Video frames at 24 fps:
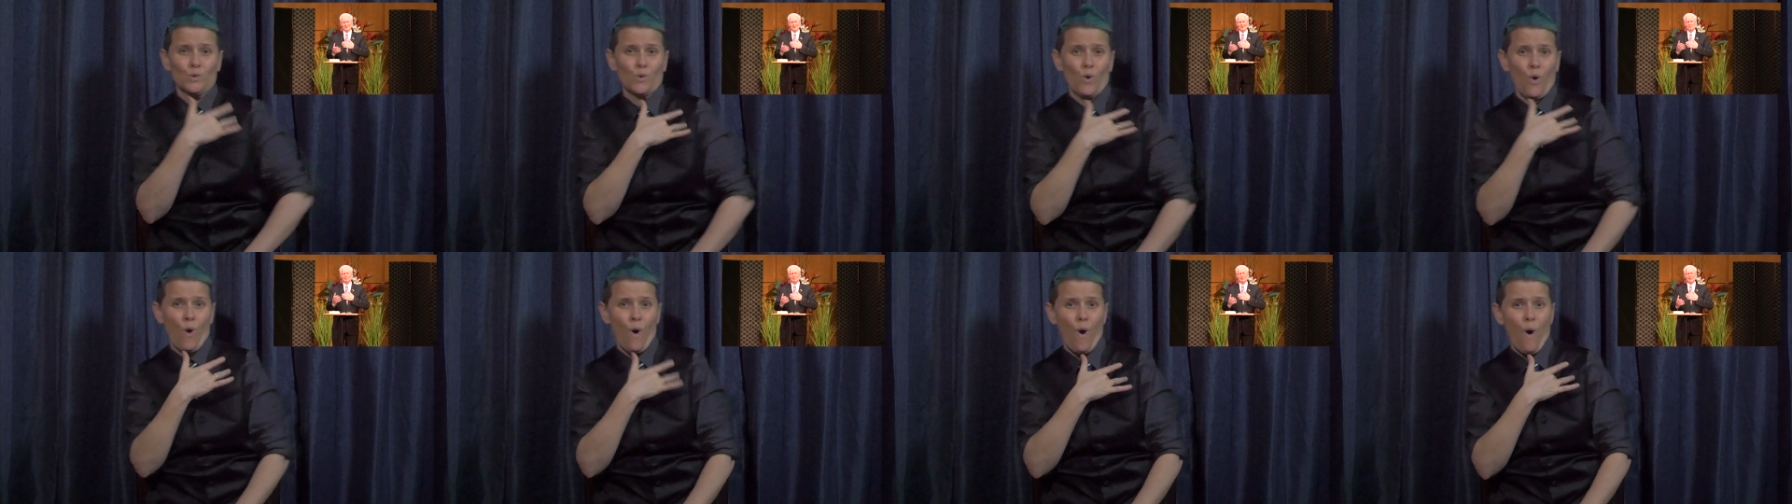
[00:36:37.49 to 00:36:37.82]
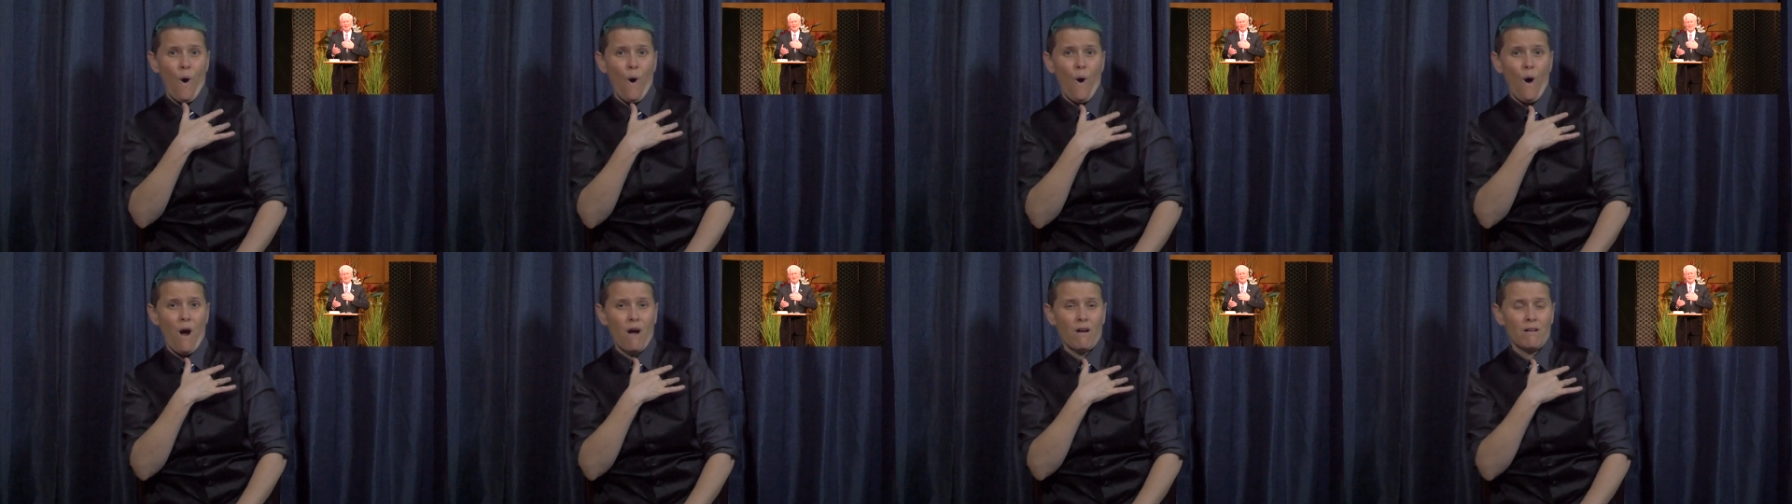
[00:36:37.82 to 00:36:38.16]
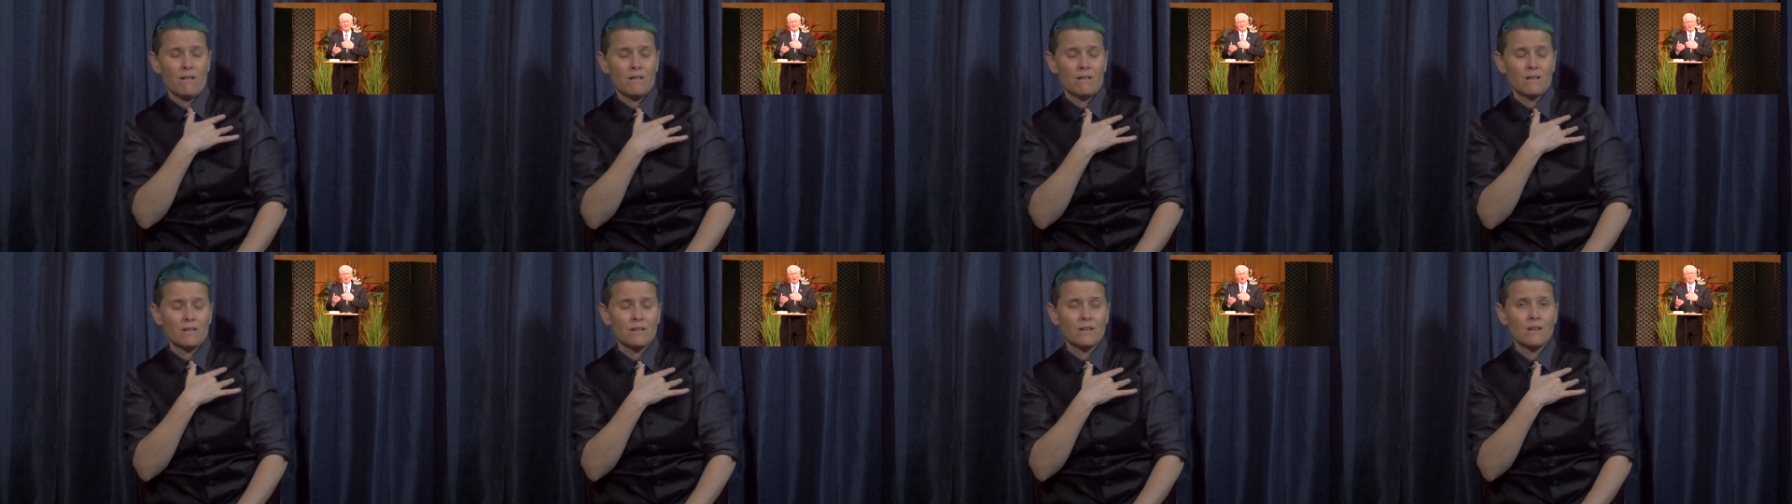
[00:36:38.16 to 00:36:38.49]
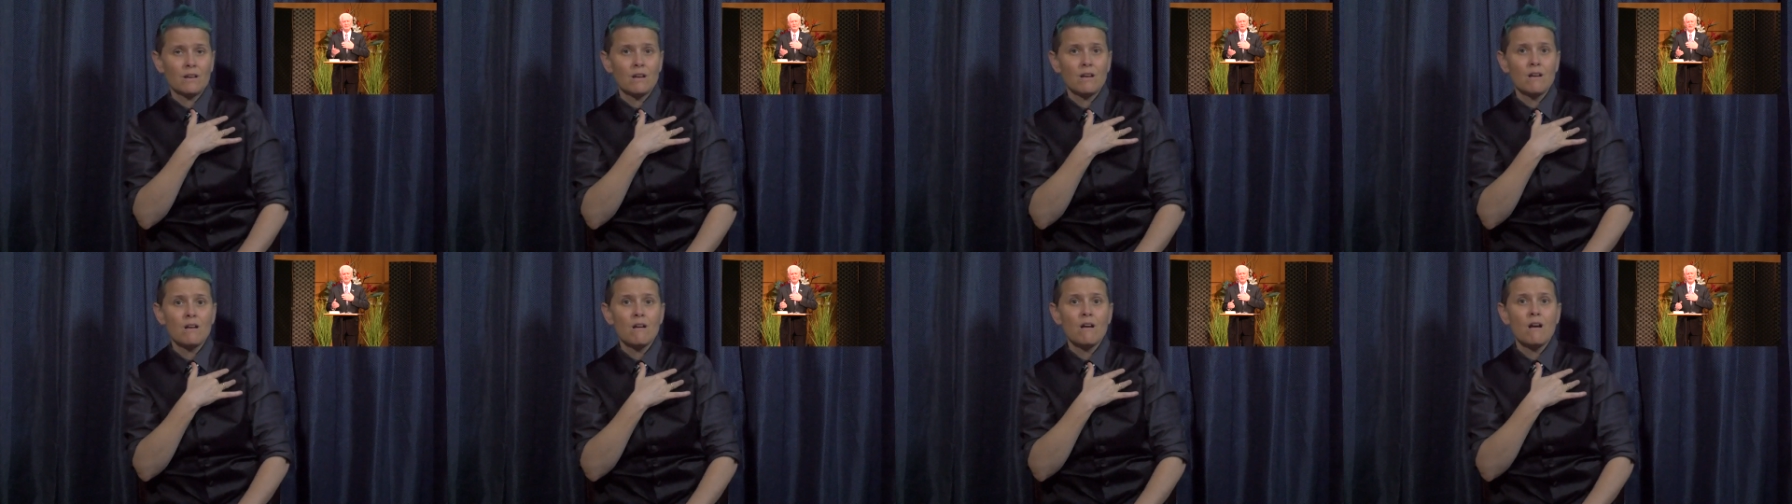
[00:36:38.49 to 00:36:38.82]
the place of our
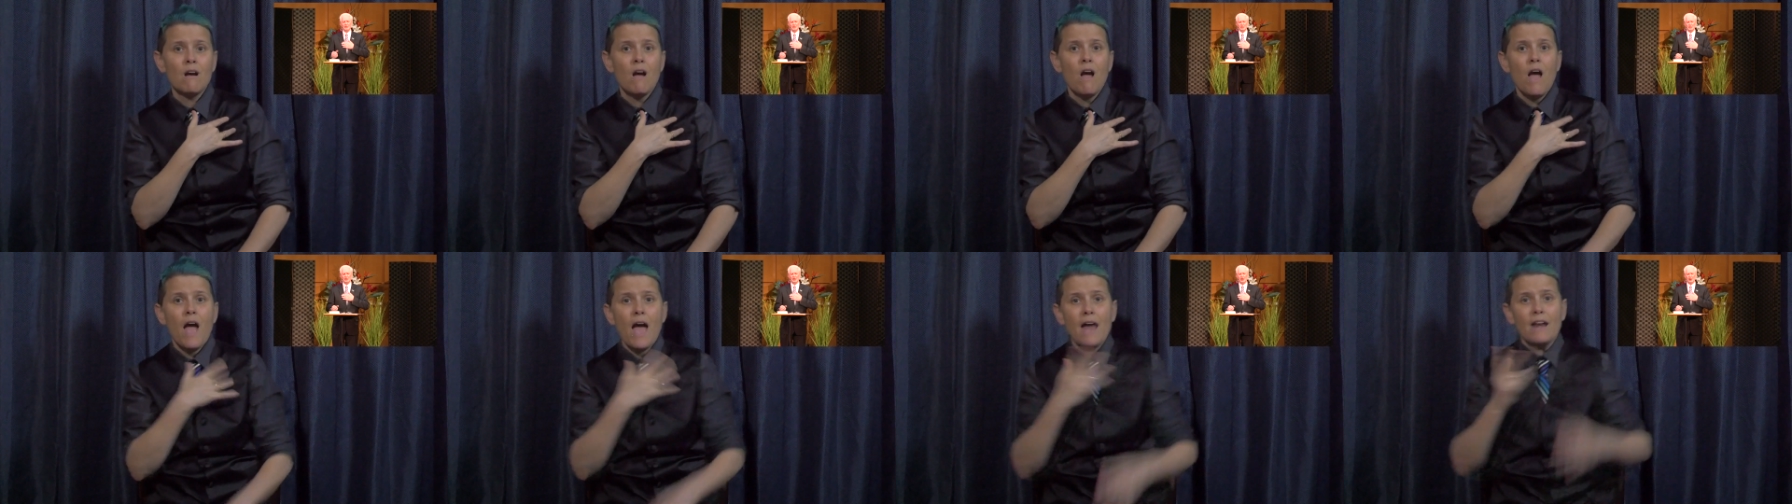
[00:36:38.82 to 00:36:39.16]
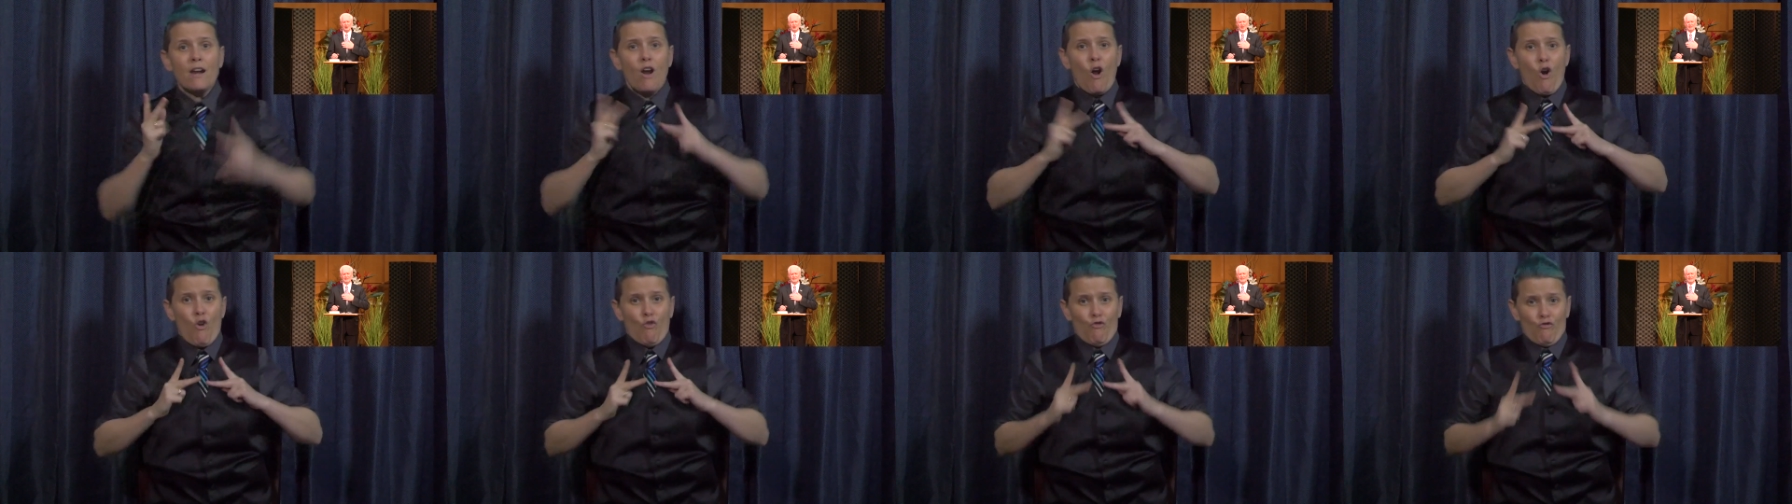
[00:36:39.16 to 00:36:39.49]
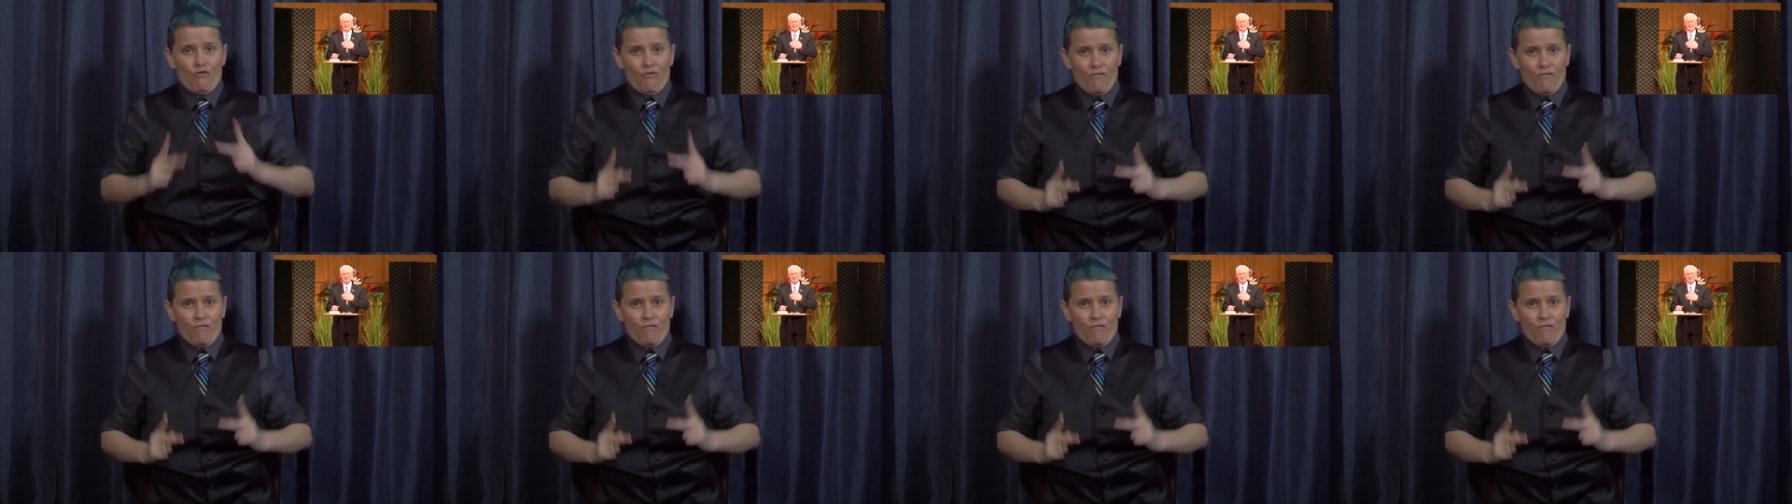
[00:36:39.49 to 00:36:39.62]
physical heart,